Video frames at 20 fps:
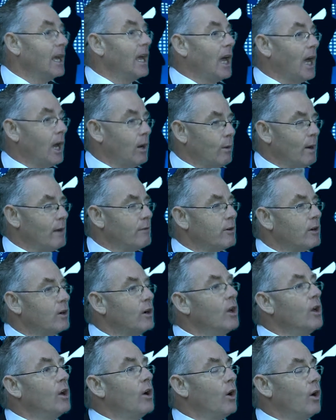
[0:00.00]
However,
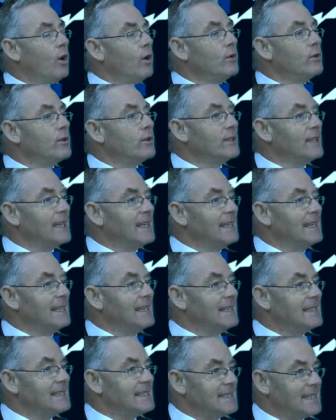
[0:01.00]
under the
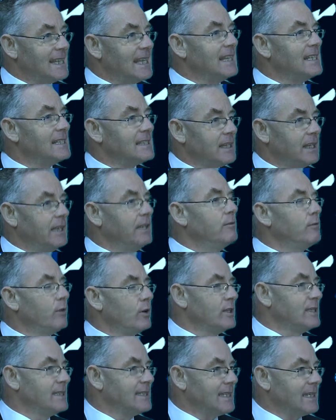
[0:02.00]
sales
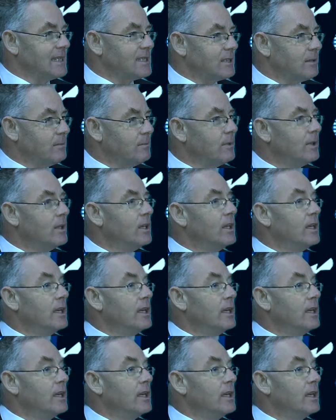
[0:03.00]
invoice system,